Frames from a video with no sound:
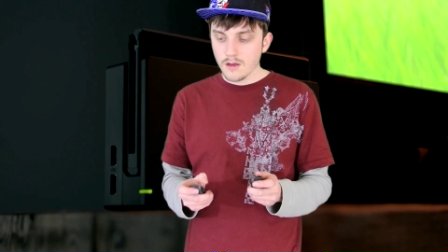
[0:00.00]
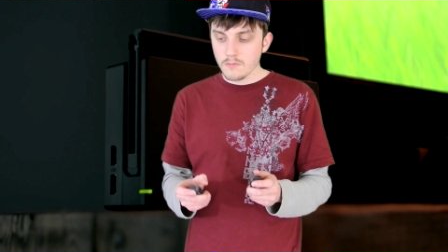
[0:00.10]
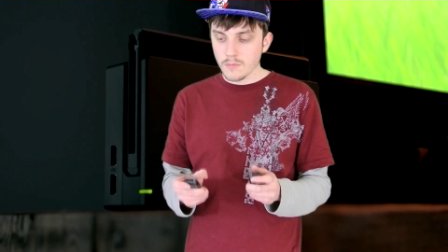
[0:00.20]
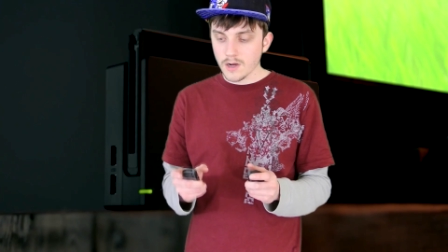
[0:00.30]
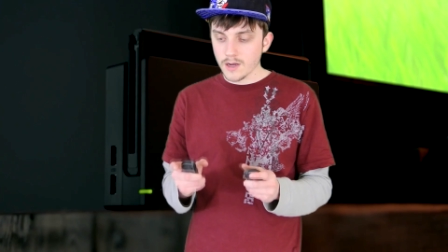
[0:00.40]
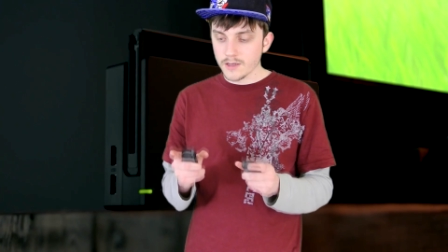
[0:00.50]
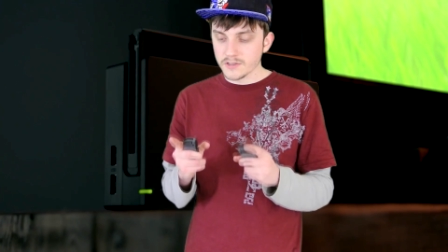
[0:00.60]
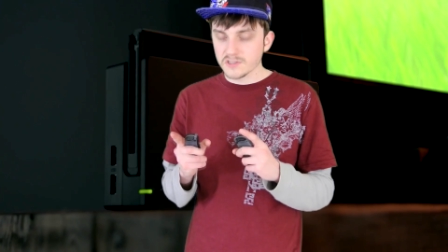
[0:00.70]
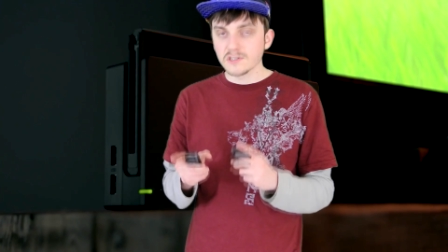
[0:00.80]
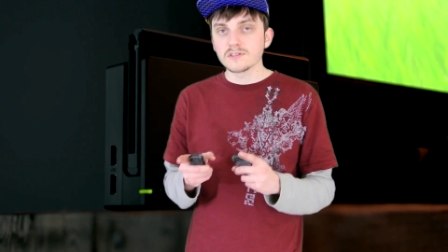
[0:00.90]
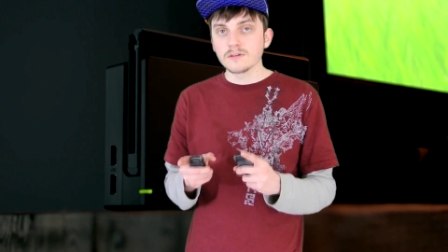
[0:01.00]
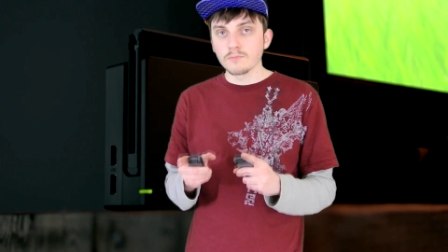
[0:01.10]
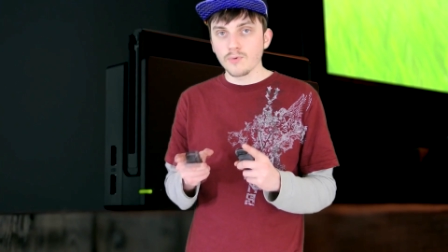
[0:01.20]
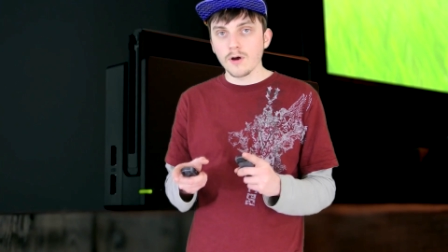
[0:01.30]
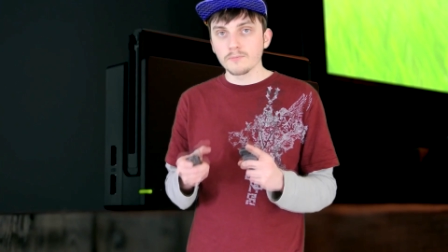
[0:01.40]
my
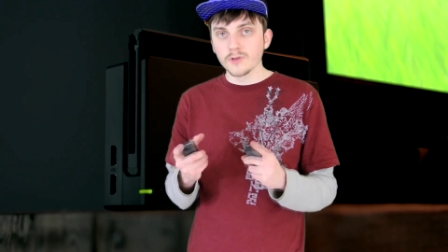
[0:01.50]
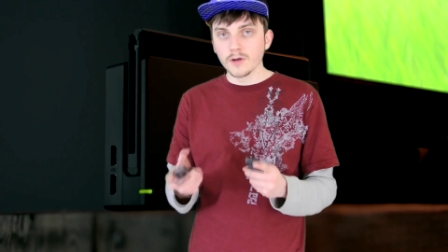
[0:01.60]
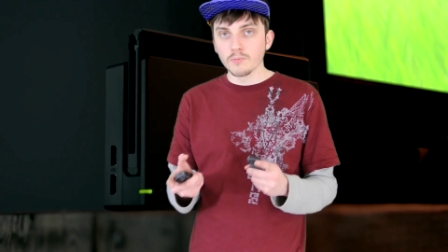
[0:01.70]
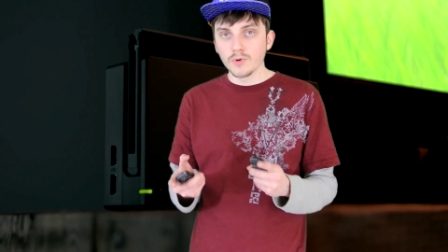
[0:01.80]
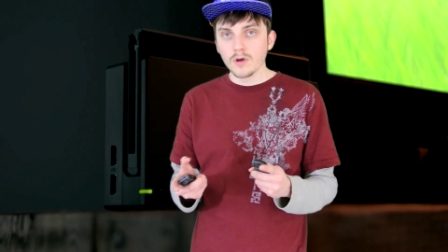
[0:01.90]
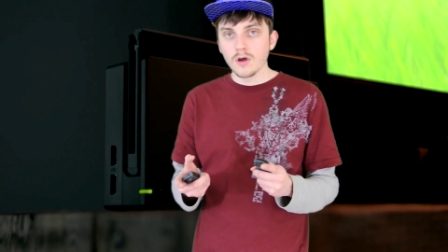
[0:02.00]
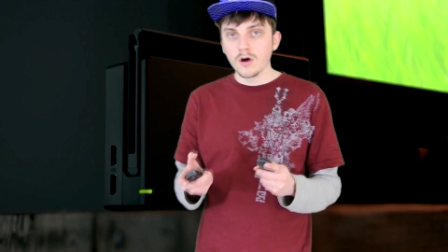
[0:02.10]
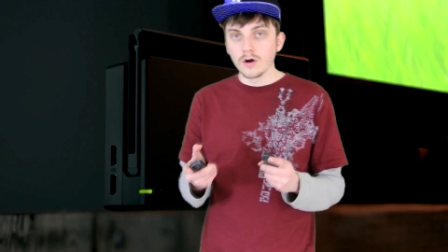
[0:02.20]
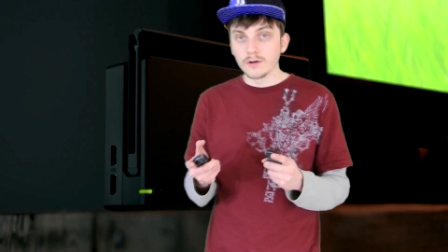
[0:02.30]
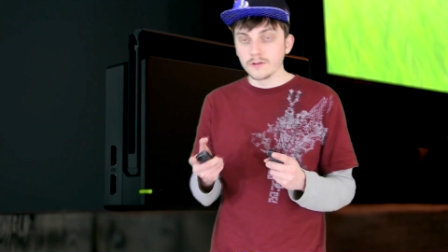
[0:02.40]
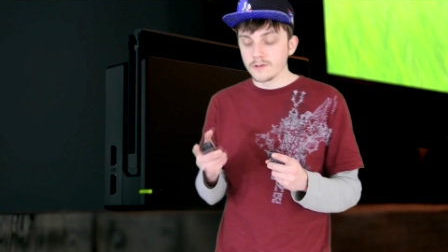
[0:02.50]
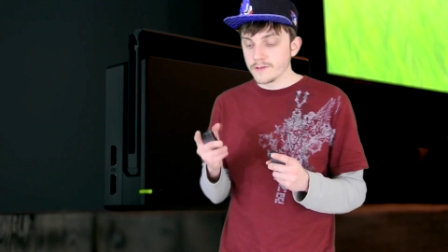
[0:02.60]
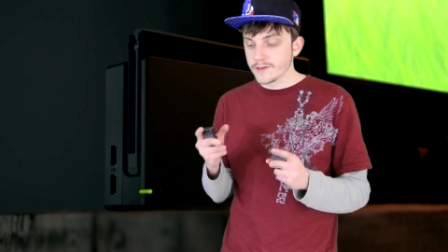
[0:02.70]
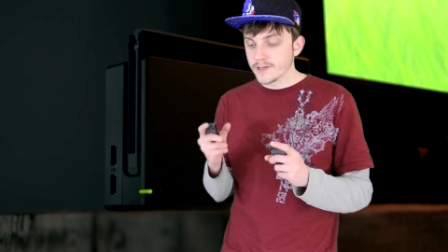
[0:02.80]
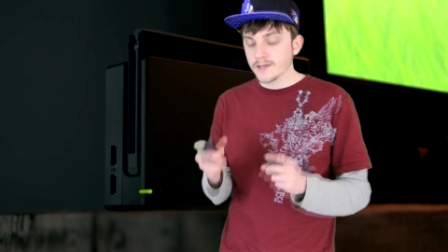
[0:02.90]
system propped up on
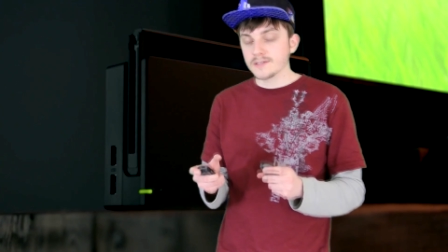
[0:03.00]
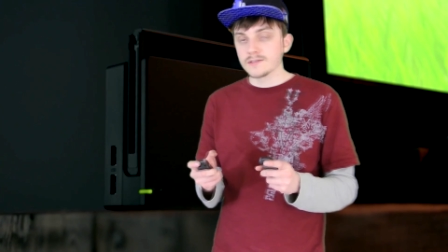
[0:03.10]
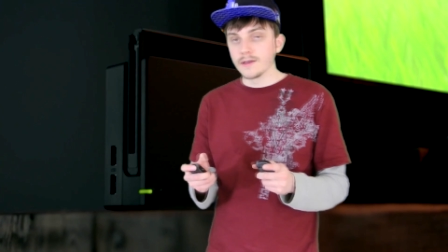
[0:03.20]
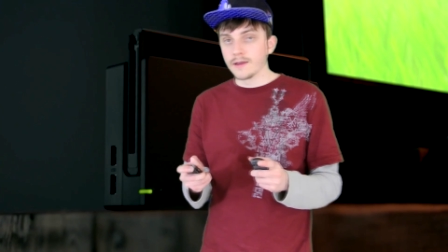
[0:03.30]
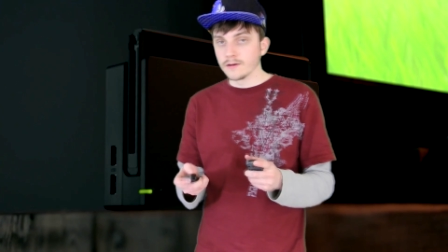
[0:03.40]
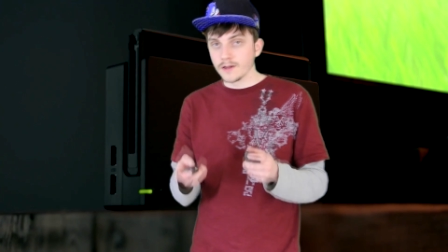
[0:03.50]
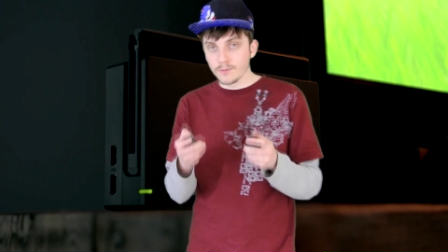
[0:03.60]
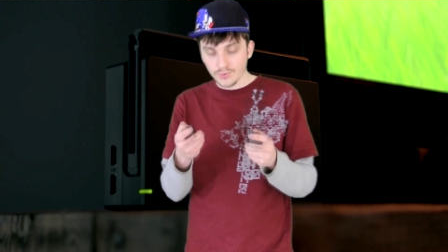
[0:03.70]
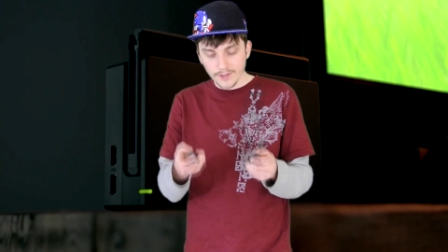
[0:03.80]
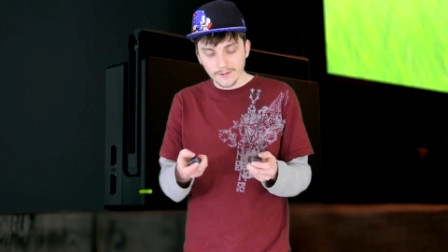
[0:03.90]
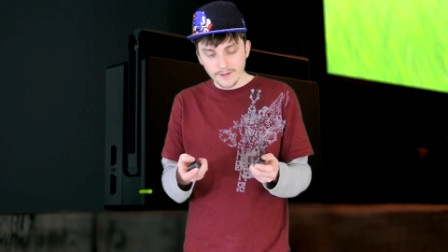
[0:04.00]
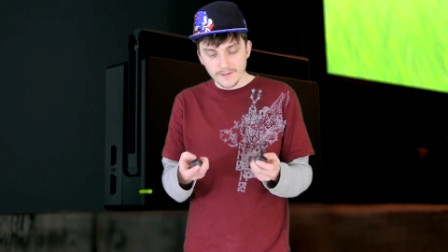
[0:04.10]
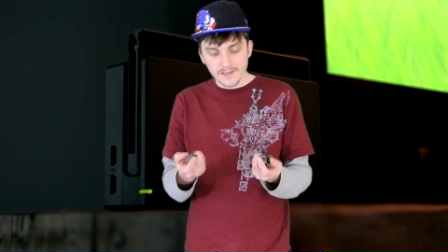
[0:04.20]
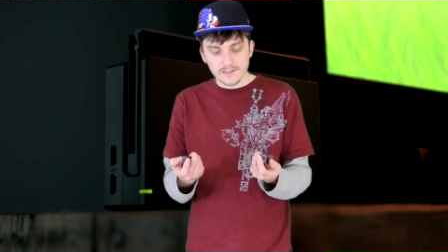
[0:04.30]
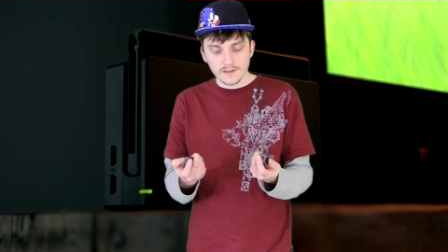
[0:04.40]
the kickstand, and I played
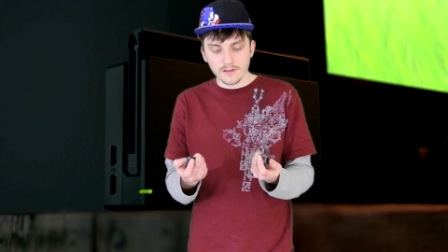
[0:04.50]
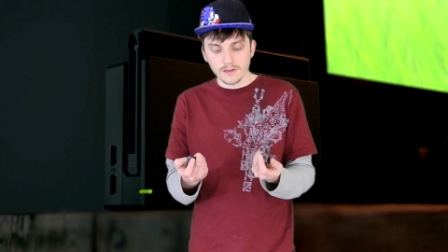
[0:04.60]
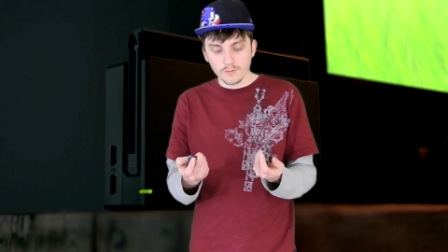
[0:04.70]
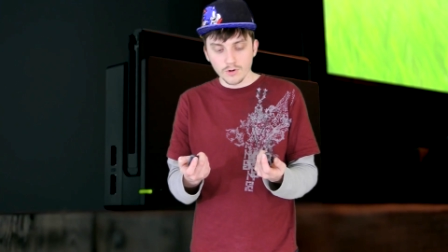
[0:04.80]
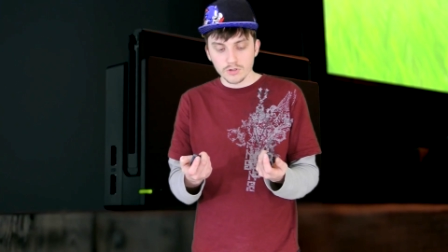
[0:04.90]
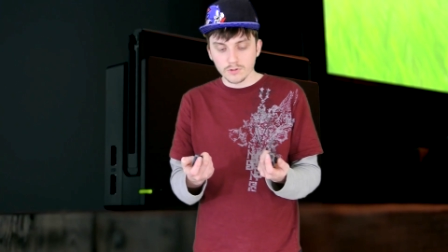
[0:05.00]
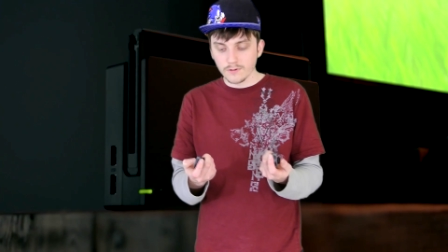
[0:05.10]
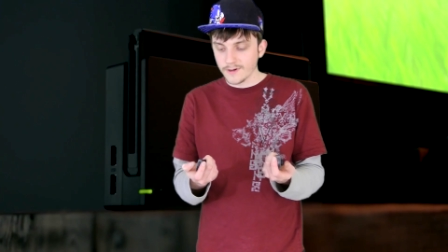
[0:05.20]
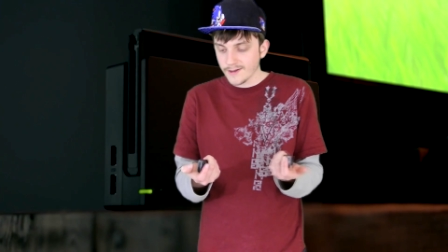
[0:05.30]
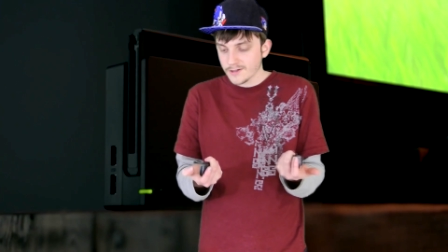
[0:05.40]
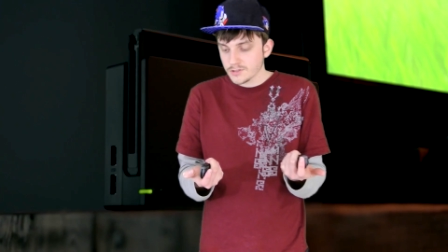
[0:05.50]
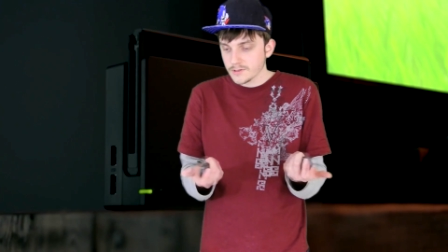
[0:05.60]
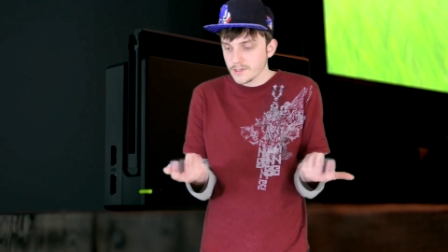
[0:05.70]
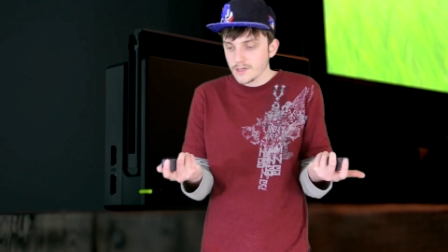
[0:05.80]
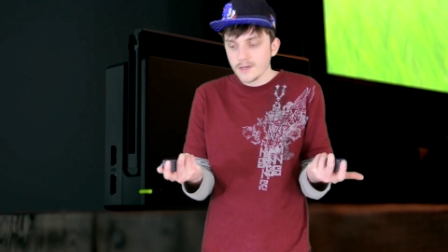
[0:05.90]
like this, like in the commercial, and
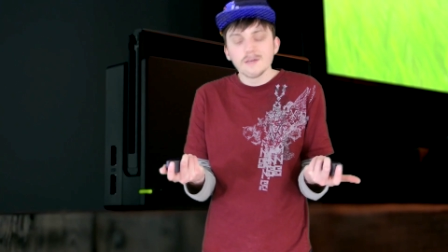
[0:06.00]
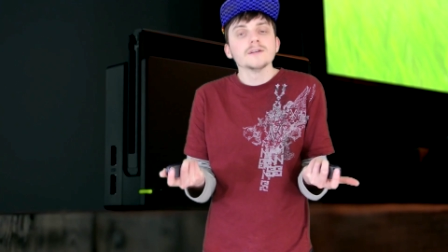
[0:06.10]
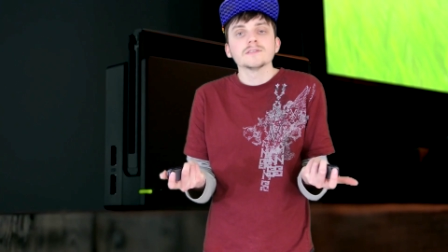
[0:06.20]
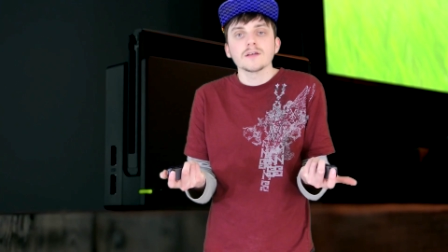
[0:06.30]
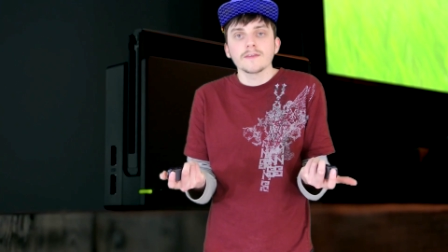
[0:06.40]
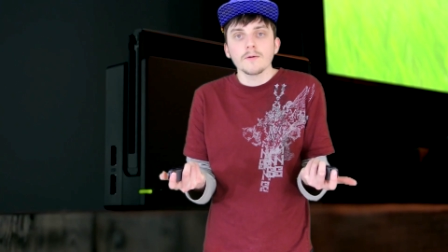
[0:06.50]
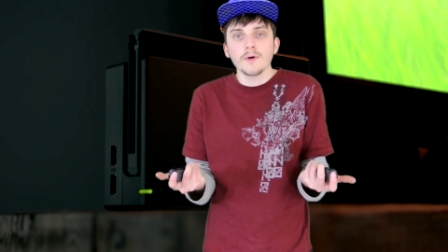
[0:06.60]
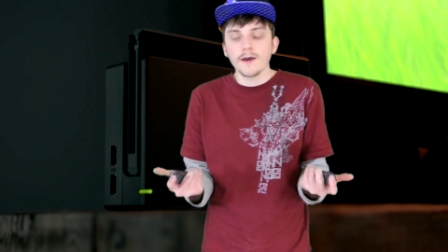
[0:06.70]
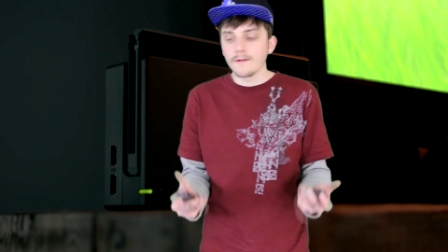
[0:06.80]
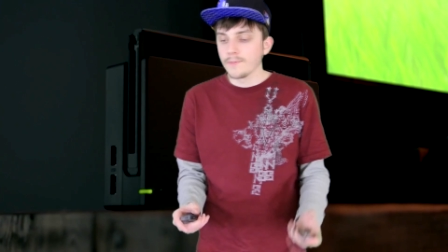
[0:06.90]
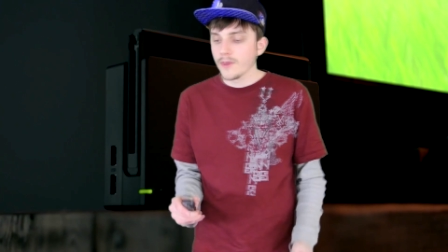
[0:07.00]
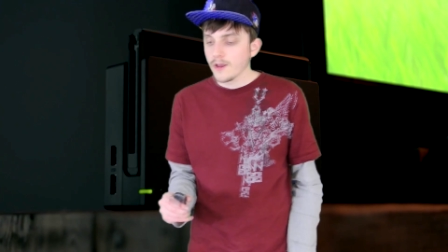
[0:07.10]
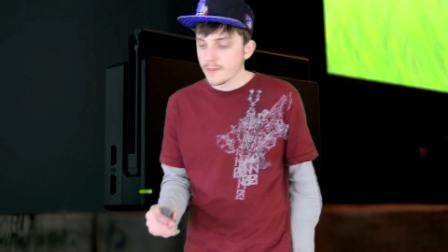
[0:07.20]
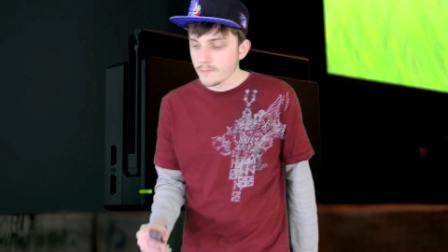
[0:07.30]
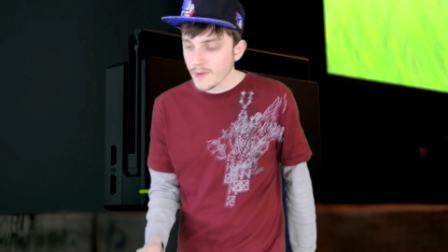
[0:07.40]
it's not that bad.
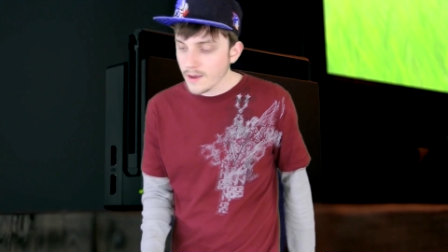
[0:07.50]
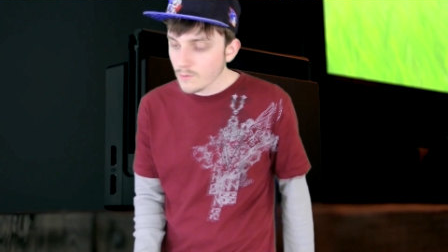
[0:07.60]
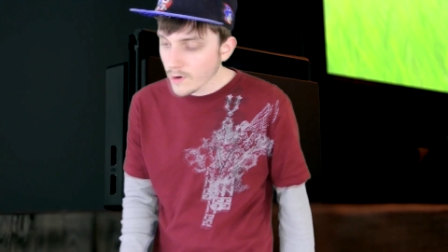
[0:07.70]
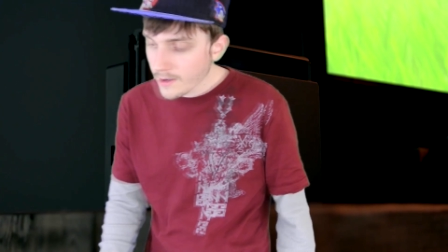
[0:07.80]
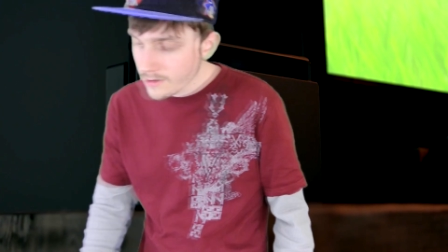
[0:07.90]
The main way